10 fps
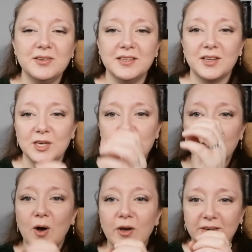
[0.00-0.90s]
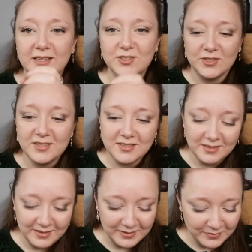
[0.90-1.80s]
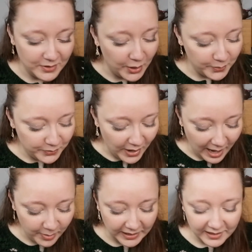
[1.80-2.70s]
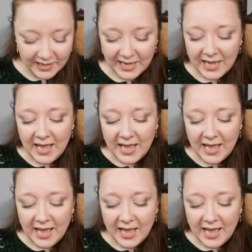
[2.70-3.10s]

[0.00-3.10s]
And then I go to put it on and it's just, no, not happening.